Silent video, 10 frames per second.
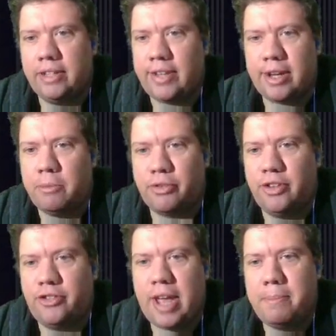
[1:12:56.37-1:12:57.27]
it's like almost
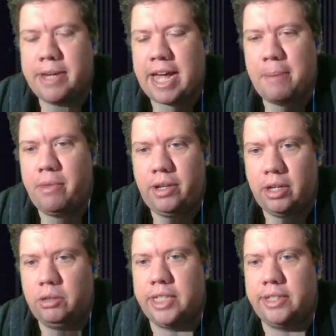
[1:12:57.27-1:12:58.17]
the same time the
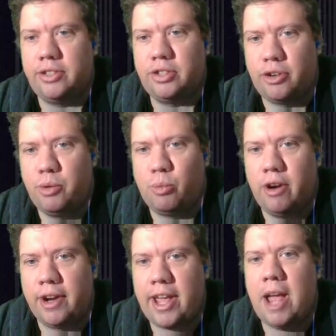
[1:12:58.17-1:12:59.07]
Dudleys started
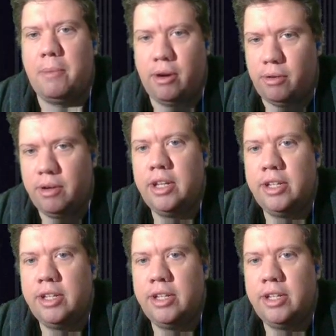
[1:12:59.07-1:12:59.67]
wearing camo,